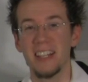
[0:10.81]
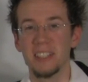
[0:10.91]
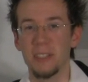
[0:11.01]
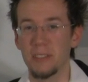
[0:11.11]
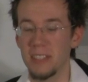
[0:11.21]

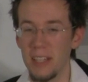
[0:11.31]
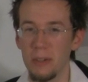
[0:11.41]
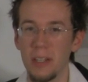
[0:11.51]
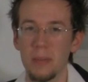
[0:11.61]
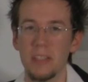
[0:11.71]
So today
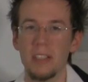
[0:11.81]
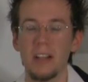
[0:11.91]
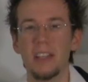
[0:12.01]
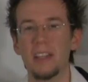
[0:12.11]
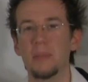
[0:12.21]
we're going to be
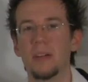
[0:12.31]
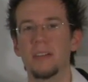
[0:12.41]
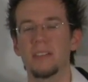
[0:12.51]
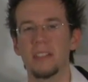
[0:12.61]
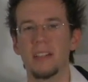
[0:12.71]
talking
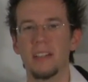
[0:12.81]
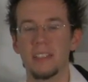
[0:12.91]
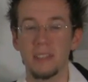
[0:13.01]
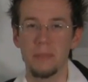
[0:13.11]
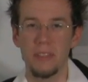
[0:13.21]

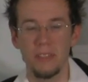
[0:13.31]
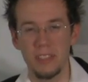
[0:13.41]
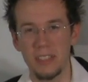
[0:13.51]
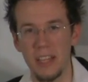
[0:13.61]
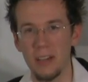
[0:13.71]
about some
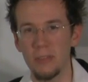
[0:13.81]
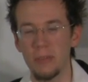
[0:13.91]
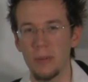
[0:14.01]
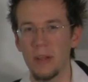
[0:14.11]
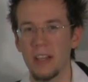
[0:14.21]
different scale
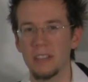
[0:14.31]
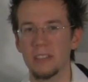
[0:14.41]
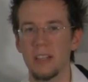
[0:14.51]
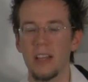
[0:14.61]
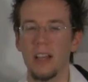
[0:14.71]

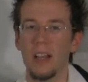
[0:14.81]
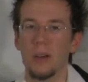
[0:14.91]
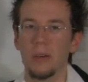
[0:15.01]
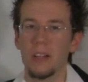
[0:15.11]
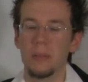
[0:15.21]
formats.
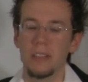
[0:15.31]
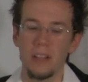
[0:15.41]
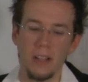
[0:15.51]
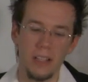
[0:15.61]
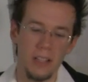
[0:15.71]
We're going to be
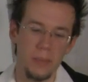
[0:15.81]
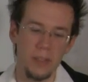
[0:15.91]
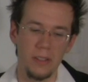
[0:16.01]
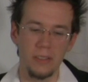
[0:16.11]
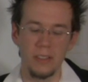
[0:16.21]
talking
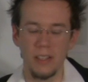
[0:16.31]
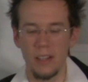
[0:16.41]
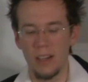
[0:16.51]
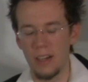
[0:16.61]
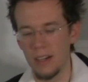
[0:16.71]
about
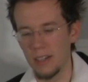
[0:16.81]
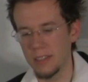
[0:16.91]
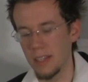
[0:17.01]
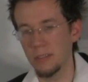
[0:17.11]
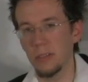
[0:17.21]

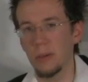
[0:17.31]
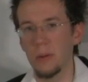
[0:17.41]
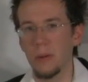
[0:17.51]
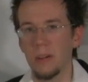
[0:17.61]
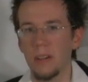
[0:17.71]

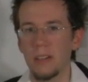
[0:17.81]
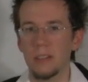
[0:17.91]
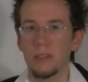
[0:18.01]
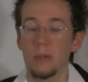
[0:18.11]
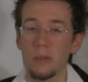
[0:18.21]

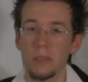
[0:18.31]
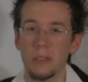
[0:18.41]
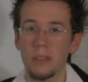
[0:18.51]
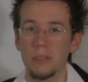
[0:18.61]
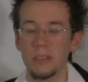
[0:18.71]
tetrachords, whole
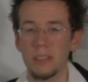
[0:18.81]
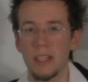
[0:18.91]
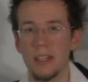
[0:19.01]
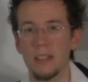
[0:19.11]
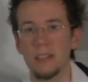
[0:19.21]
tone
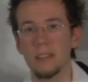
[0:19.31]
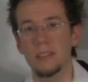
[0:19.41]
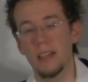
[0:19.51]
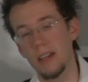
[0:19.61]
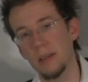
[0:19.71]

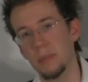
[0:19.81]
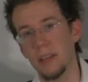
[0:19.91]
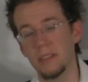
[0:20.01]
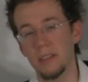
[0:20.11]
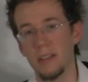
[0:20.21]
scales, and
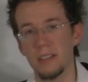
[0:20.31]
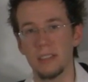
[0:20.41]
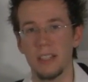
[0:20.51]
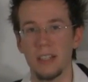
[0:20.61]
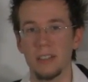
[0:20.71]
pentatonic
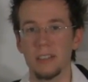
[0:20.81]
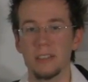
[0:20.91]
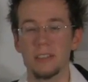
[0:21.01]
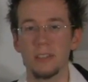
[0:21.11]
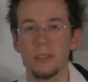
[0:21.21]
scales.
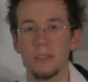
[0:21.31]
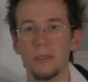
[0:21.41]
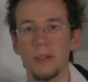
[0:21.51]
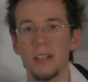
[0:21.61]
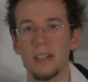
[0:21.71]

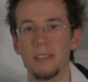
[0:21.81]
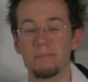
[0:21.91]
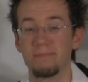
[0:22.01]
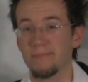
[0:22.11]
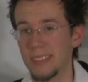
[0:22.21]
So
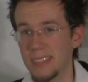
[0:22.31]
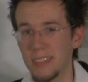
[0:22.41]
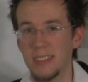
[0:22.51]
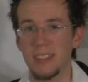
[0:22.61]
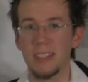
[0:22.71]

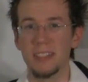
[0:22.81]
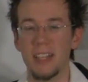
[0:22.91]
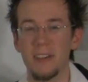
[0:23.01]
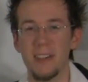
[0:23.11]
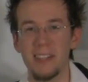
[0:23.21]
let's
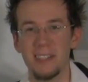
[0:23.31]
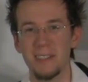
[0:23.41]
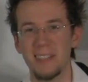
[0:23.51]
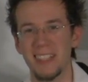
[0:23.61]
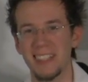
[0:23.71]
get right
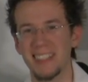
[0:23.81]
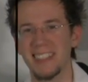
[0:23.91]
into it.